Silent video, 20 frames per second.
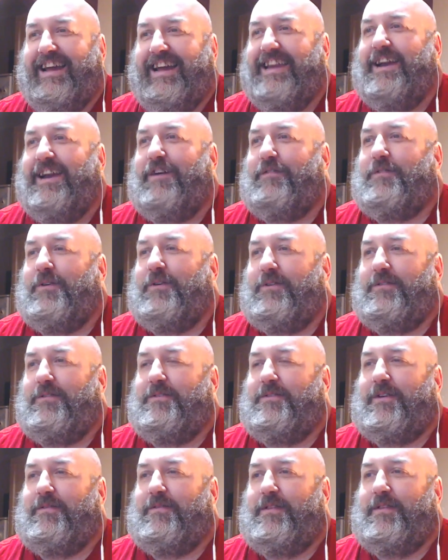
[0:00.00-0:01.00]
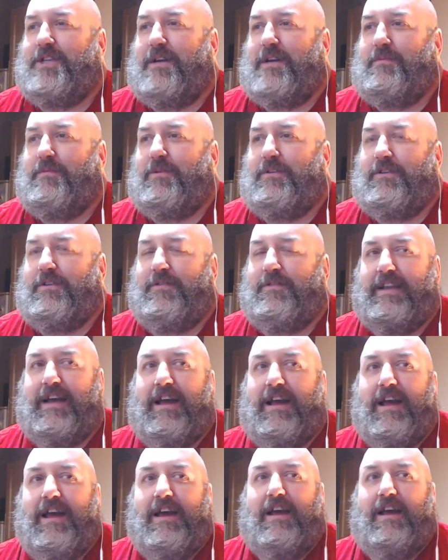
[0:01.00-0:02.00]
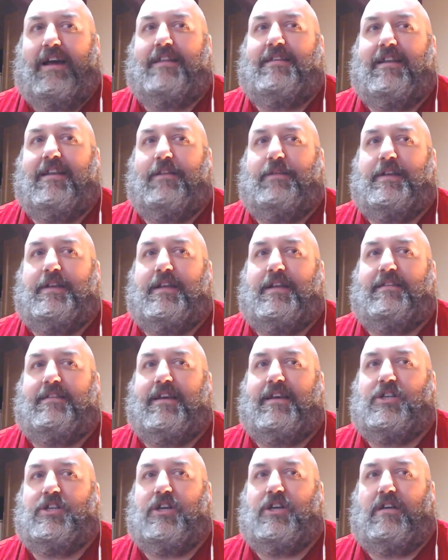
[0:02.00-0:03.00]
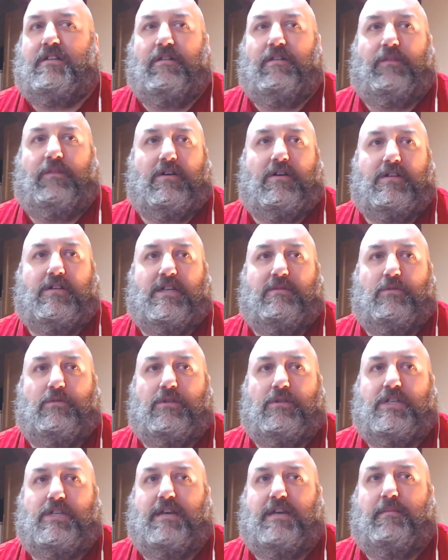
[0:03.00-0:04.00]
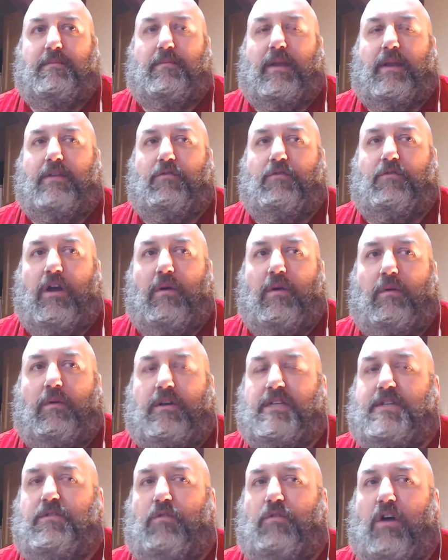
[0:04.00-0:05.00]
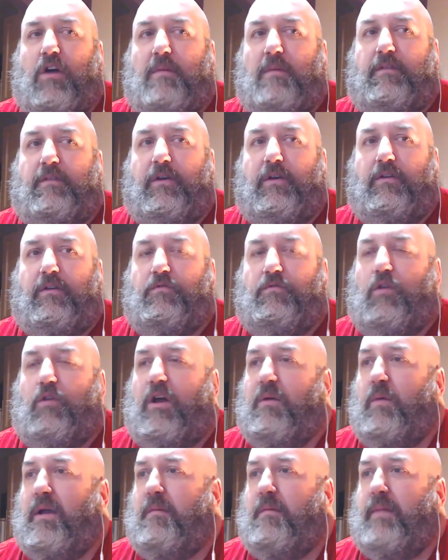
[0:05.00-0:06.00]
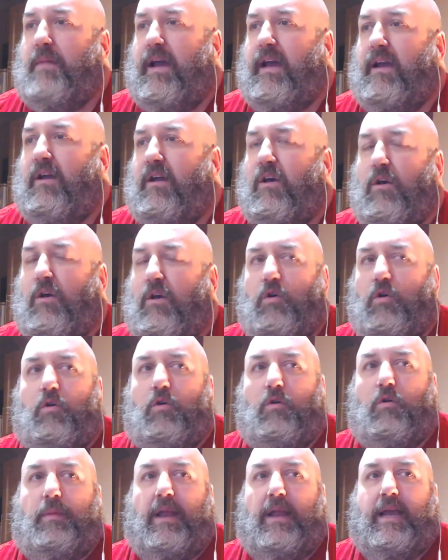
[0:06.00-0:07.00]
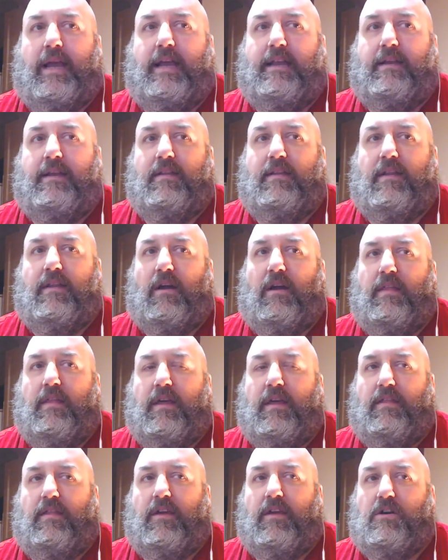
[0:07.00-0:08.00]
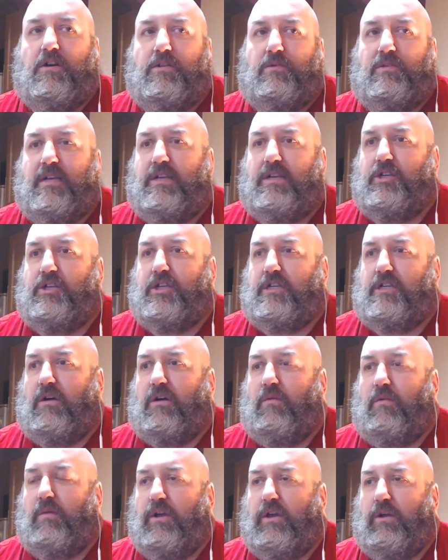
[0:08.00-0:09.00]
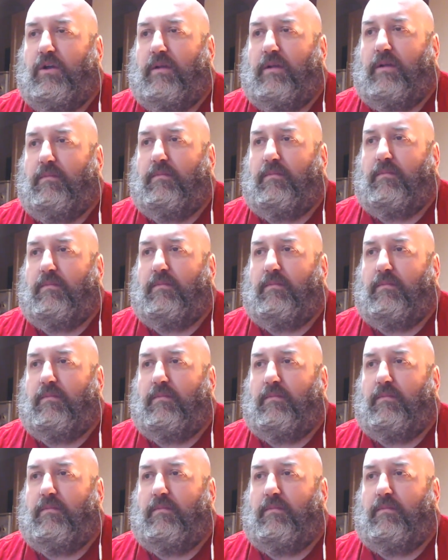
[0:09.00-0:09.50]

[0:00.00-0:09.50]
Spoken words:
Yeah, I've got some stuff in the chat box to read out. I said, if he does get a chance in the first team, do you want to see him playing right, because he's a right midfielder, right wing back, or playing in like the Ozil Sanchez hole where he can